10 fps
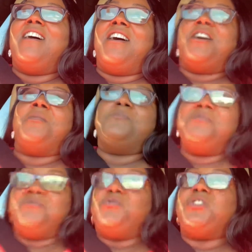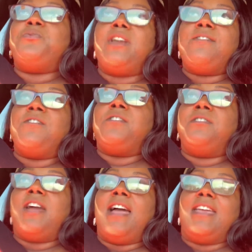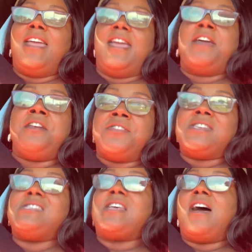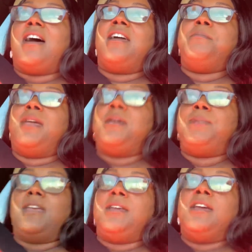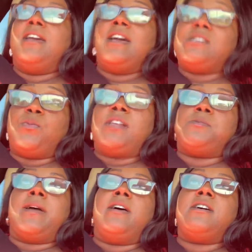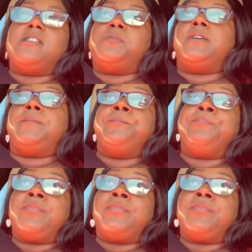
um, do whatever I can on the side maybe, as well as my husband,